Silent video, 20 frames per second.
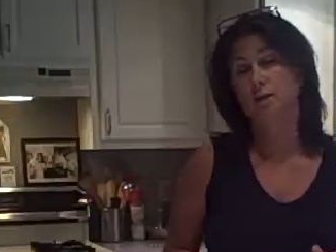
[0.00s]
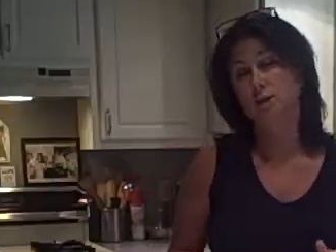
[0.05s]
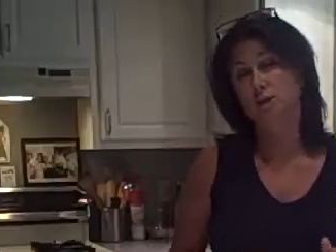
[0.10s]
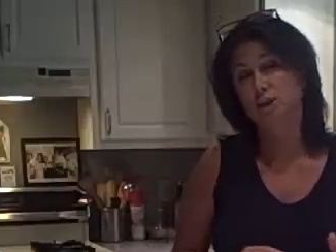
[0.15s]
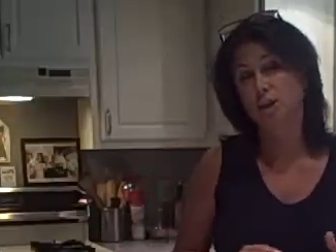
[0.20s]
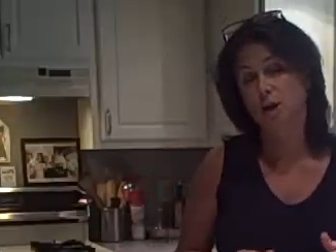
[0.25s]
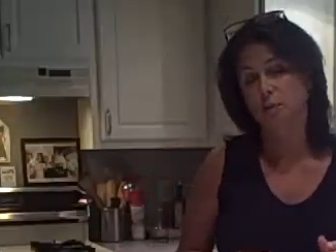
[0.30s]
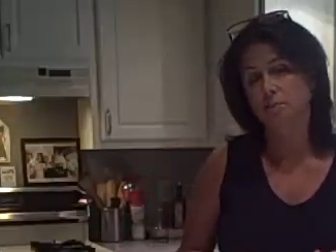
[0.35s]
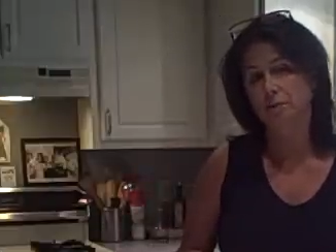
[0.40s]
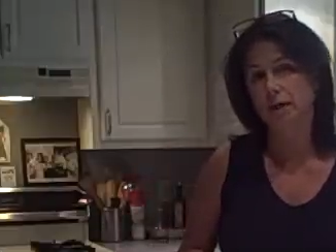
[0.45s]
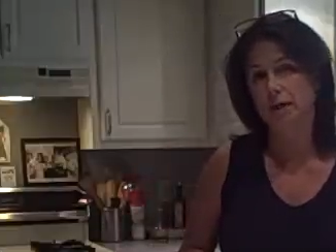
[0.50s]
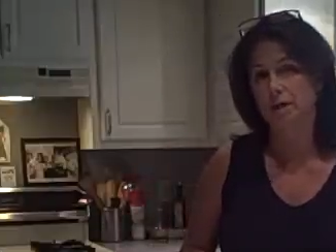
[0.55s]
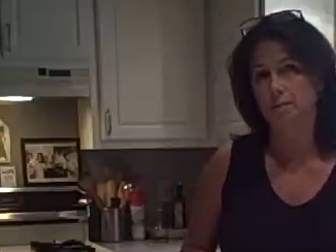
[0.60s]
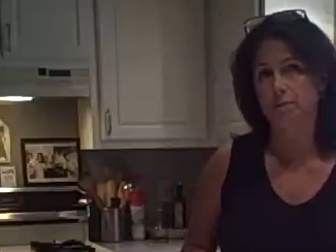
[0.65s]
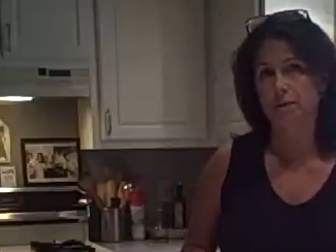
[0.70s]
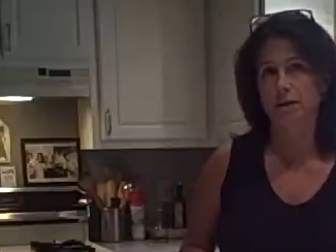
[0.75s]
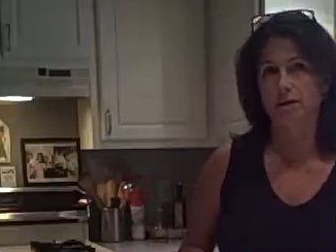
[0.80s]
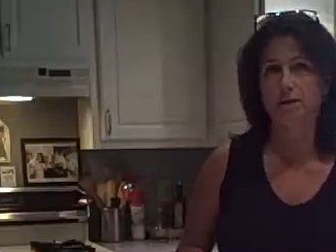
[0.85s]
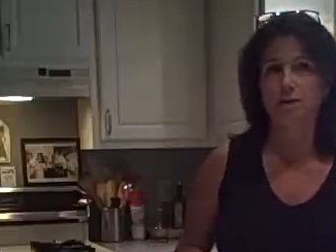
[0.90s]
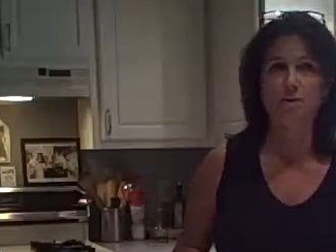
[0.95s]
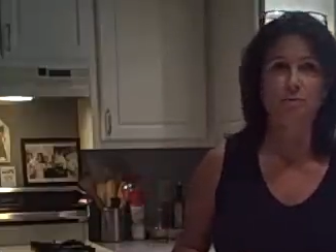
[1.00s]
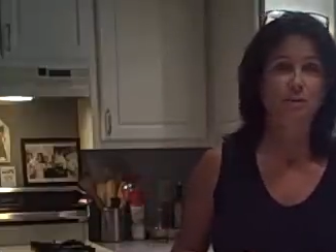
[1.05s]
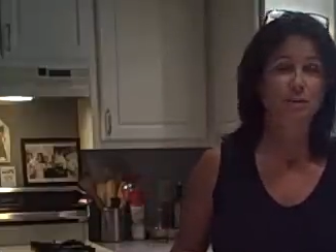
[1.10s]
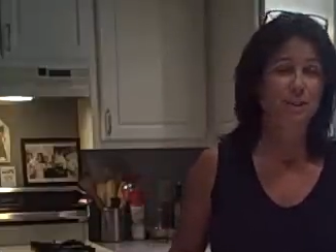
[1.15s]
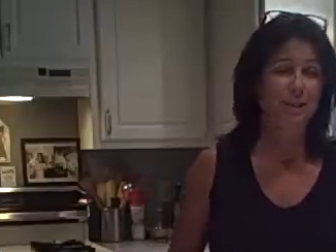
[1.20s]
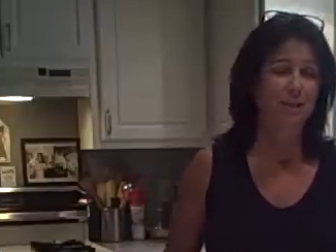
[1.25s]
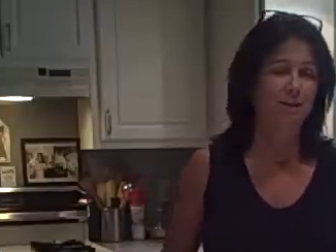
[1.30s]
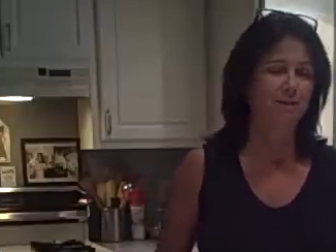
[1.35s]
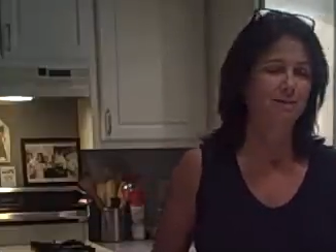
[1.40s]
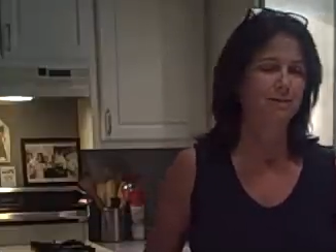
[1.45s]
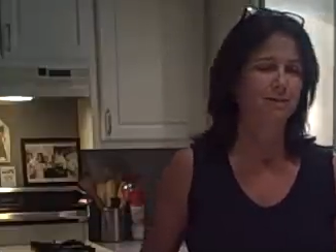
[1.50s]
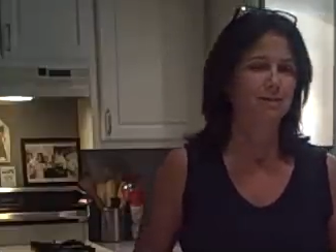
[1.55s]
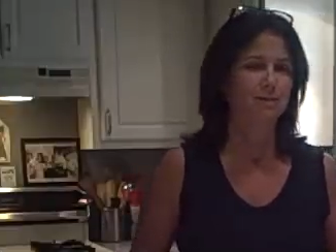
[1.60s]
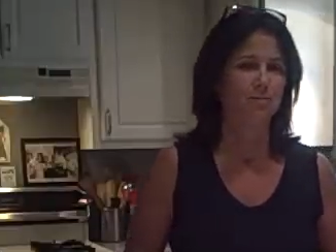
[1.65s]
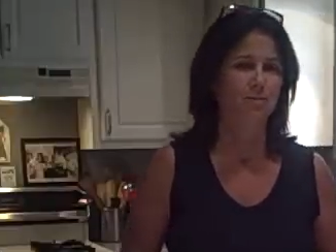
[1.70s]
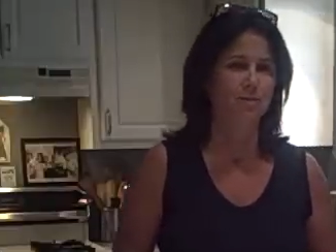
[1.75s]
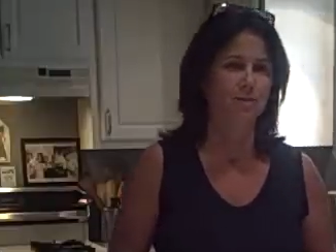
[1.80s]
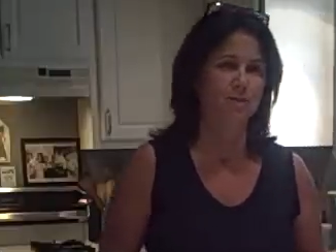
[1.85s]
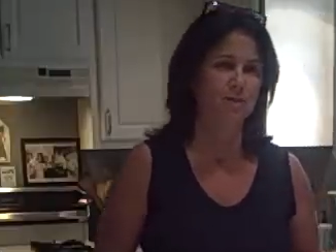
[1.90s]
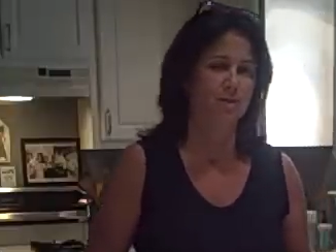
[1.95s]
a little chopped jalapeno, which I like to
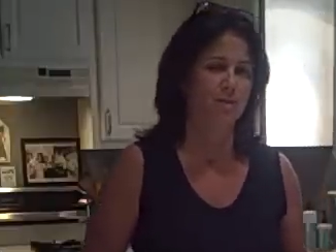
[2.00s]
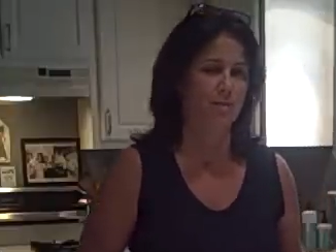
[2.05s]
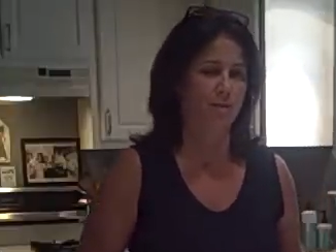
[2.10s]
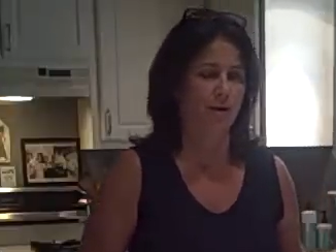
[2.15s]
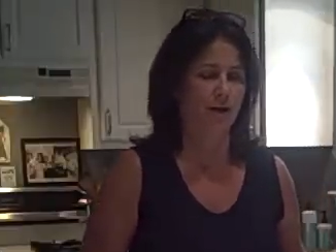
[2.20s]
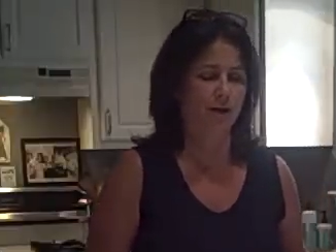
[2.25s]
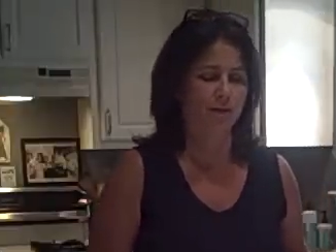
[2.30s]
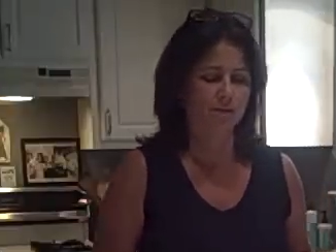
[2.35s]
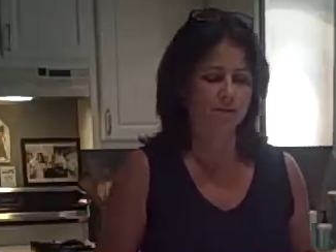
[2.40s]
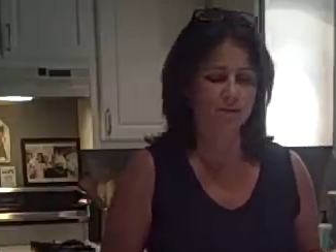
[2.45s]
do once in a while.